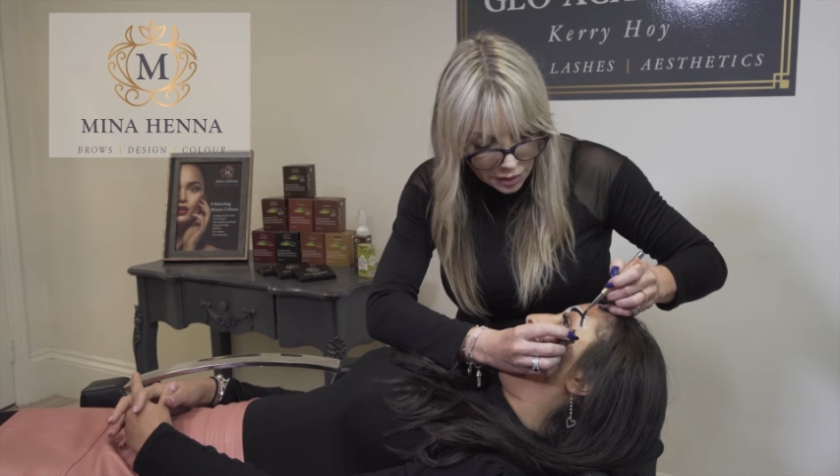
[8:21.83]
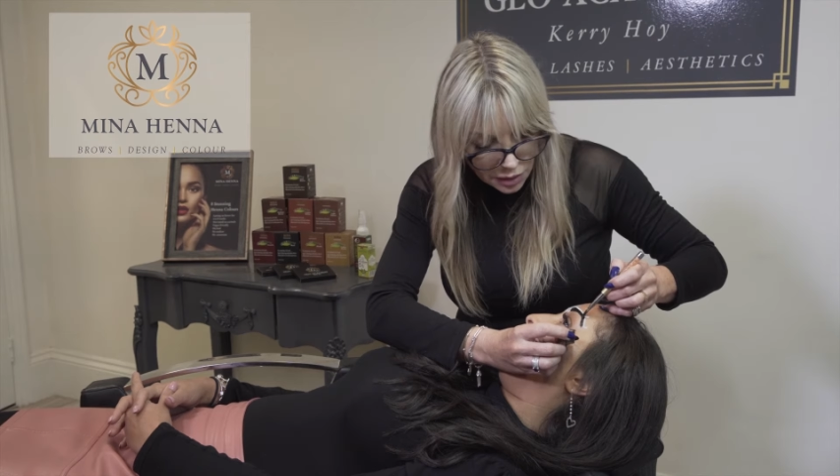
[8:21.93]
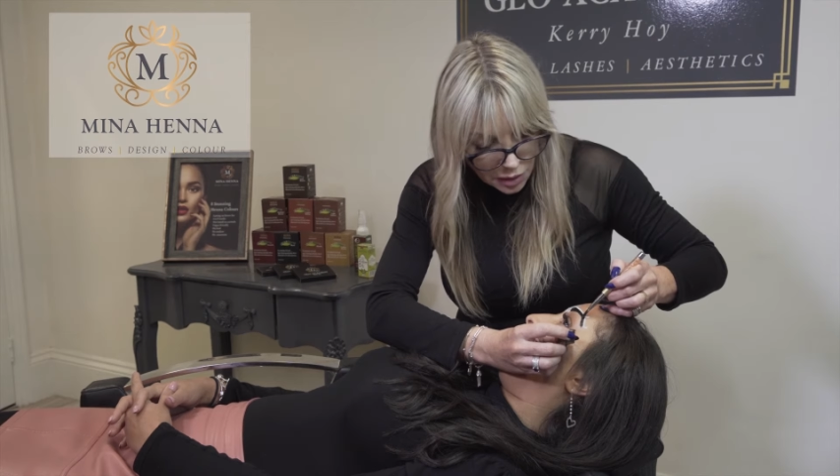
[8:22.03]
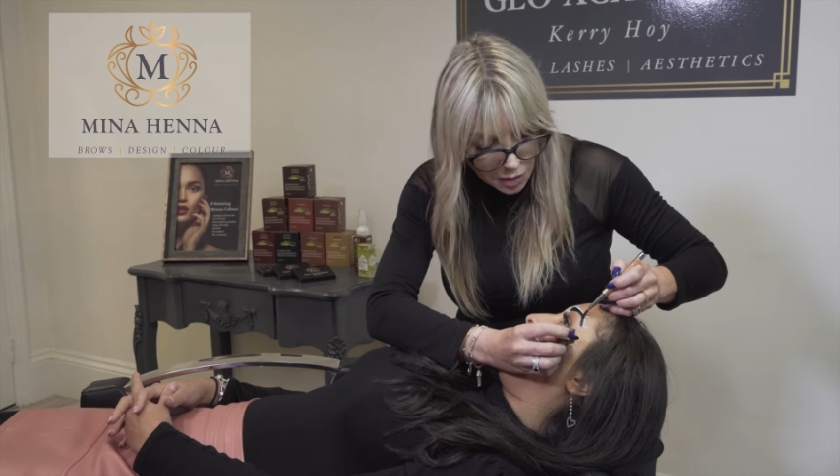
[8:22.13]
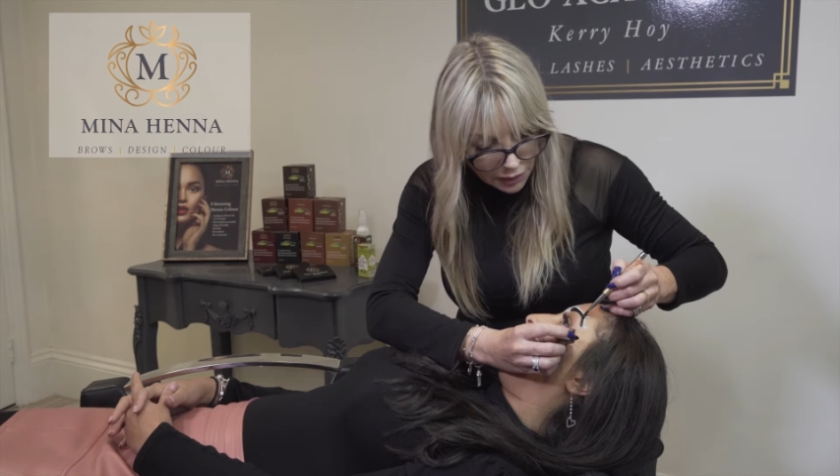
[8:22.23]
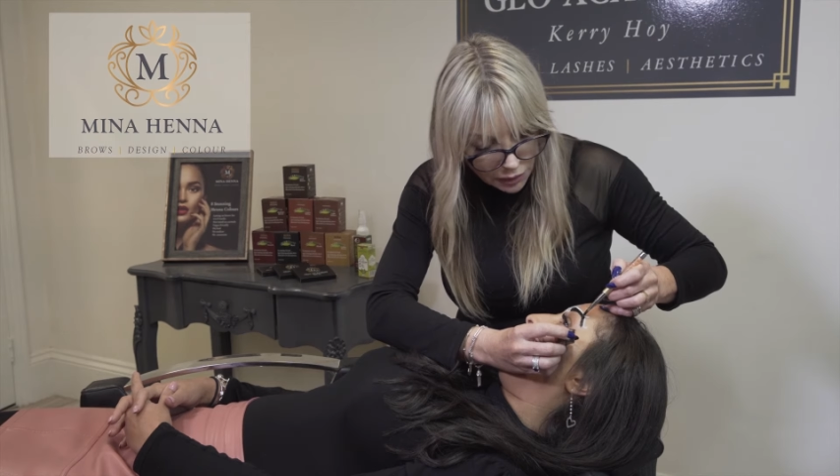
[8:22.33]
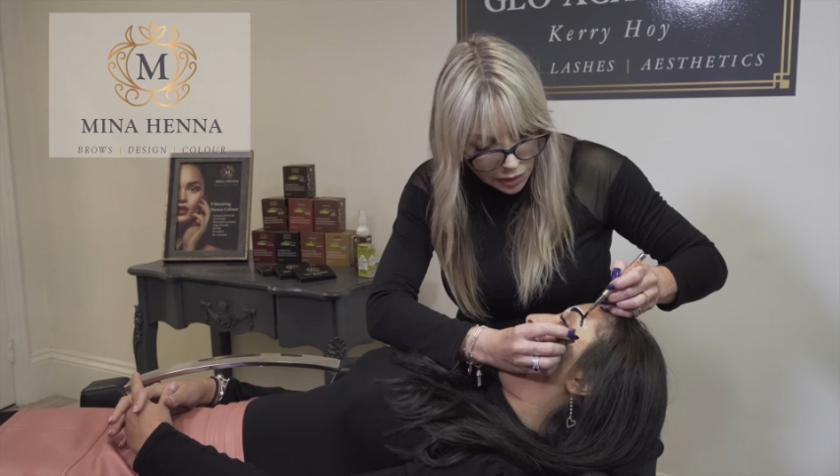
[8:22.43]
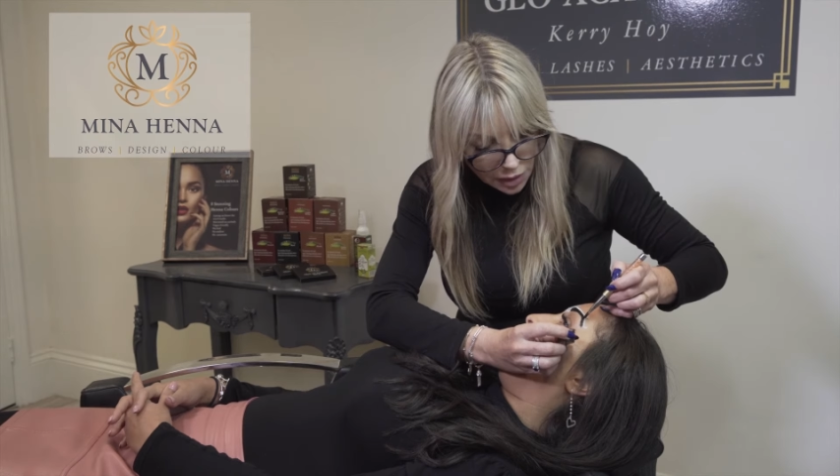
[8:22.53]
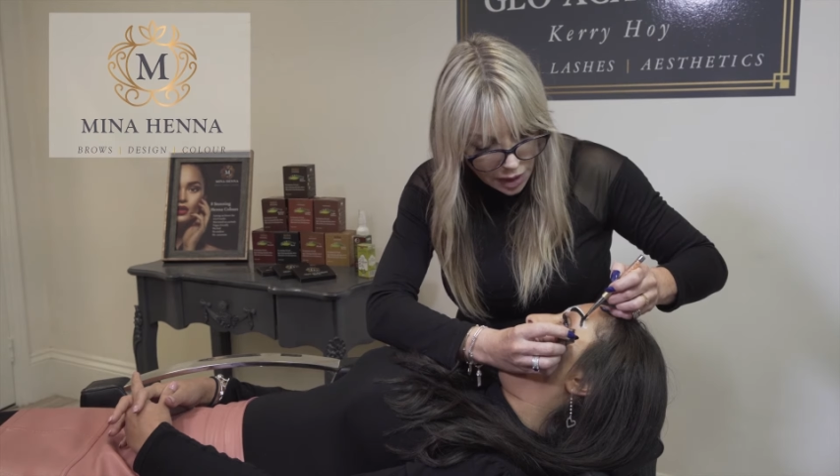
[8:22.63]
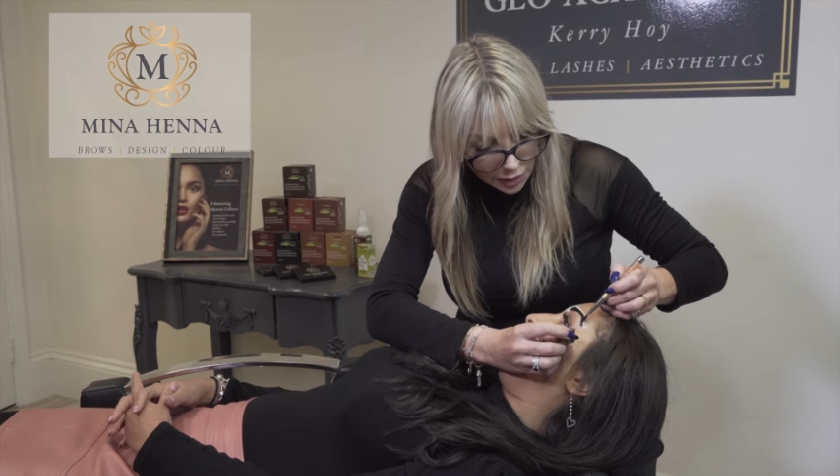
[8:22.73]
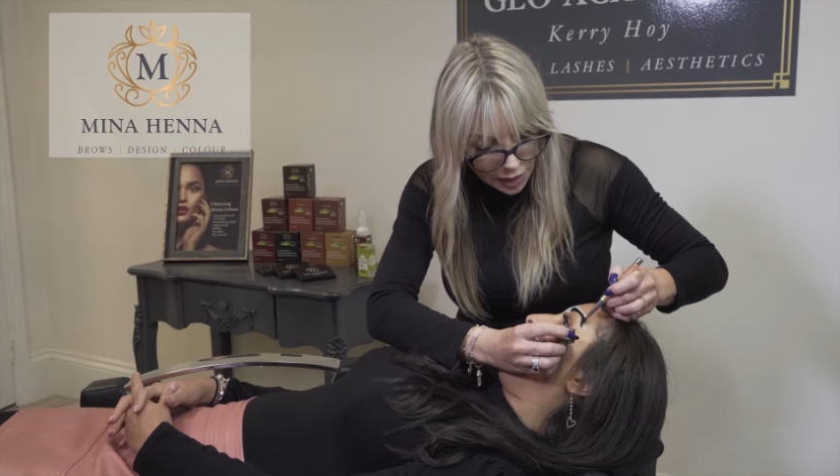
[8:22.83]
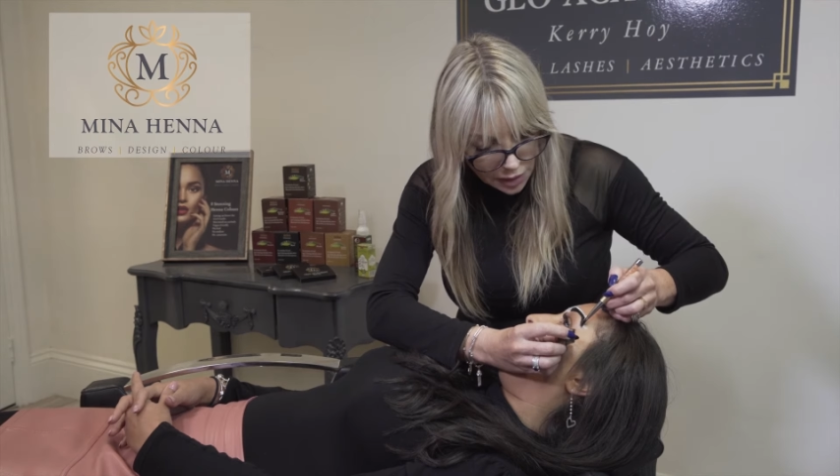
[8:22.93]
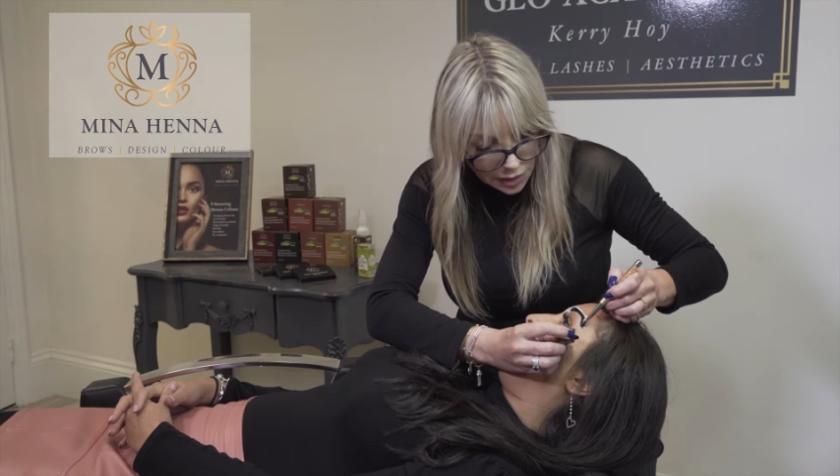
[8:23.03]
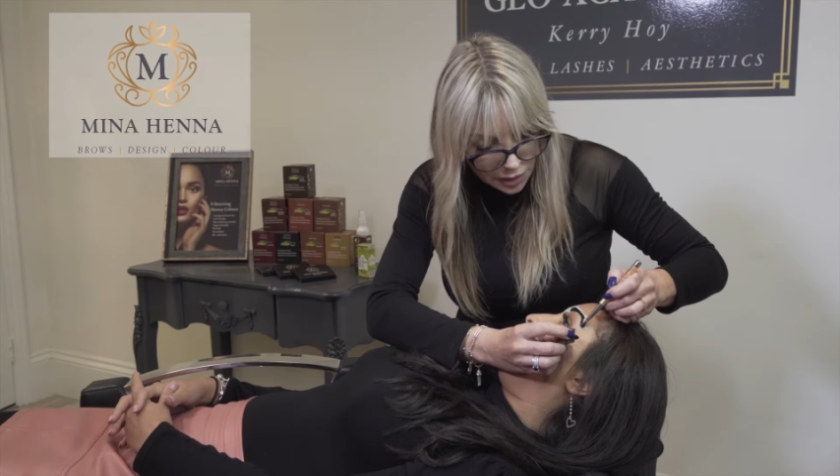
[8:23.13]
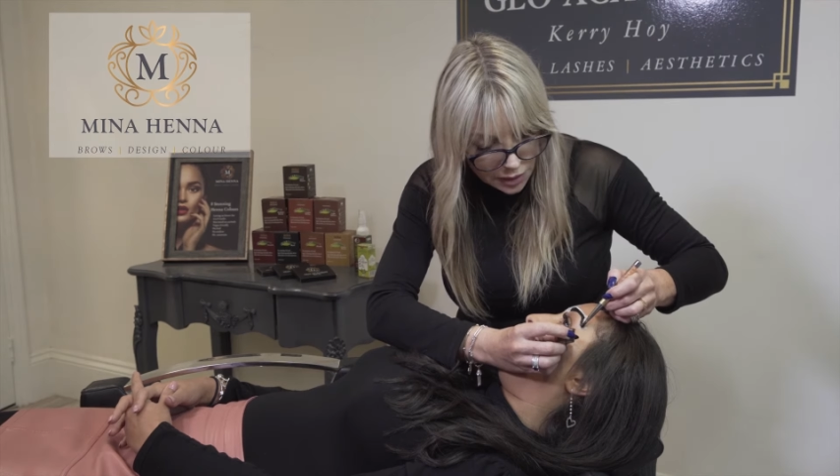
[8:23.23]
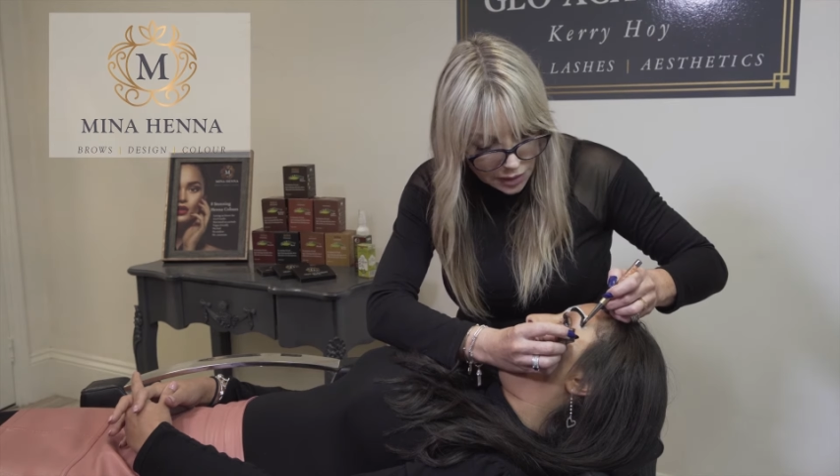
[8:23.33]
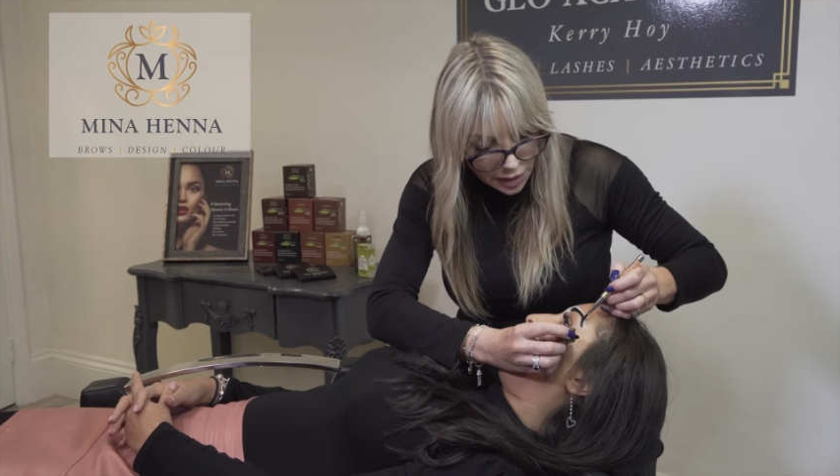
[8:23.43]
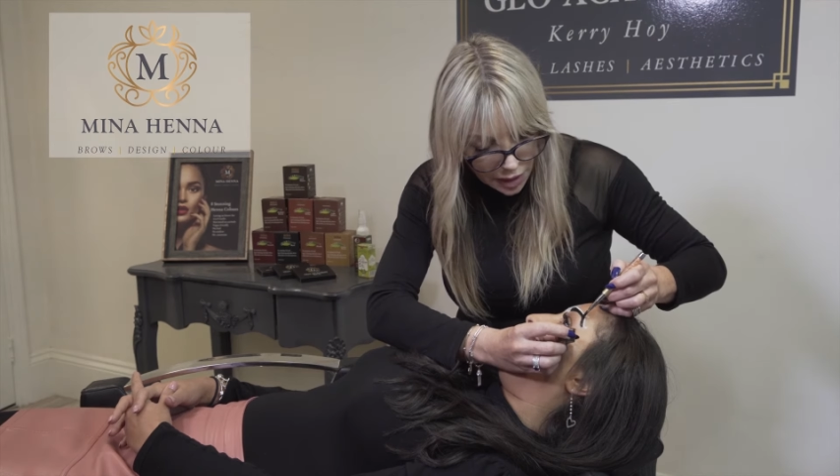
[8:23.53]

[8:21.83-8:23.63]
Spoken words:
You have got nothing to concern